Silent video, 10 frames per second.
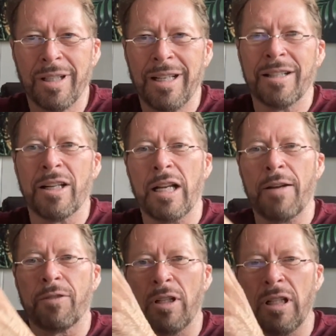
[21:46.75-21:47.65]
They're going to
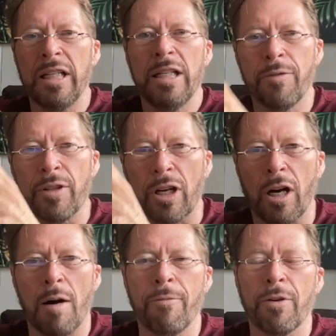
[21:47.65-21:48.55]
have to leave the
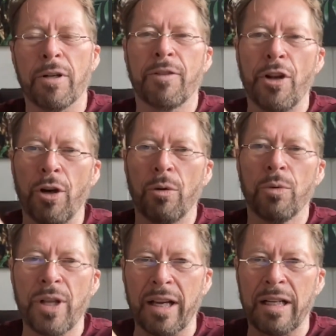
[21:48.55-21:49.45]
comfort of the known
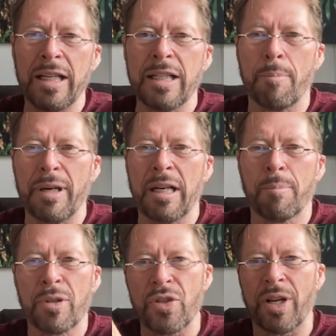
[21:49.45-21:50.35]
technique to pick up
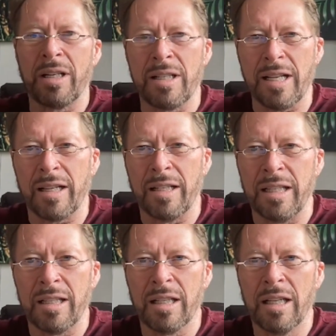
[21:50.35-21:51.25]
a second technique.